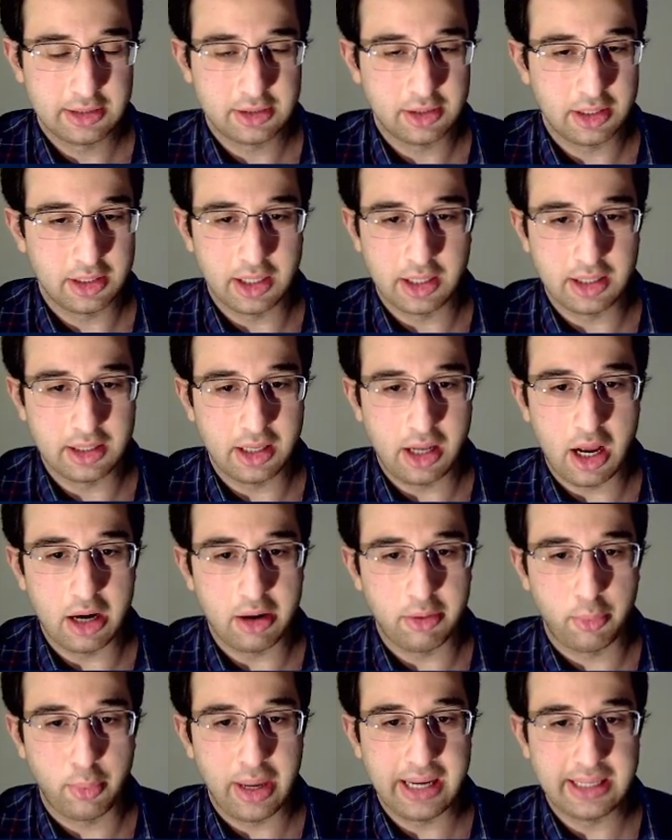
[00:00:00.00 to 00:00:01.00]
So there are a lot
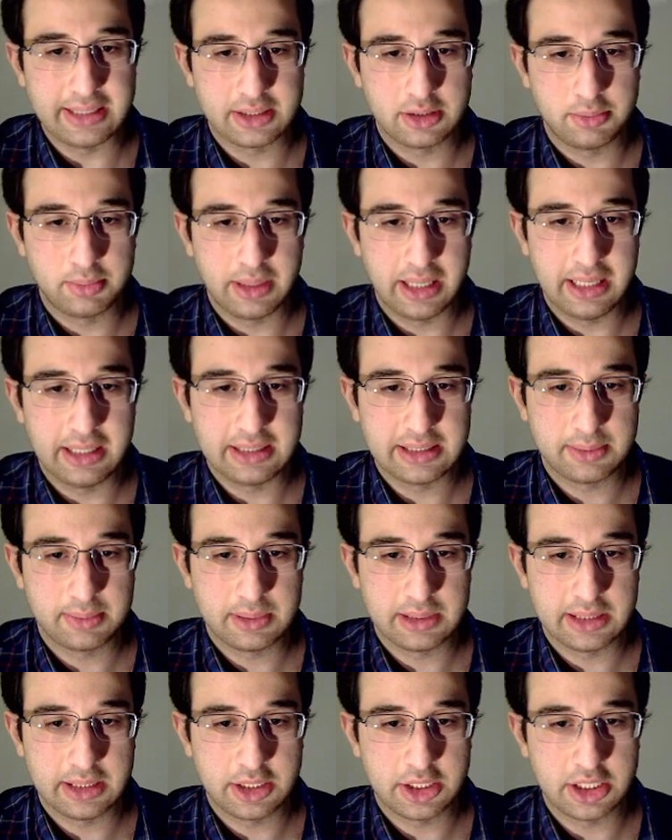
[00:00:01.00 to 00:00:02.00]
of ways to play this
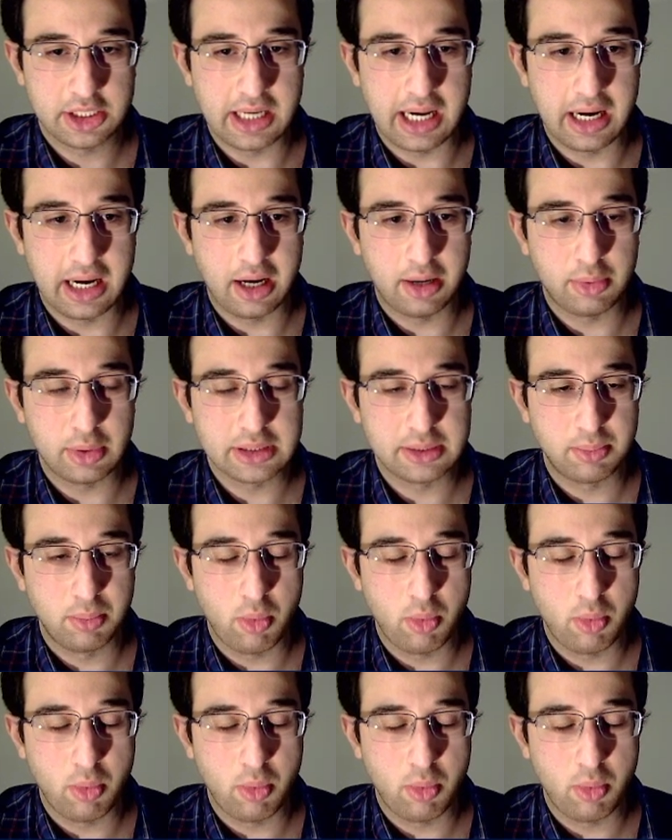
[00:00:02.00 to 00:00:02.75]
position, and I was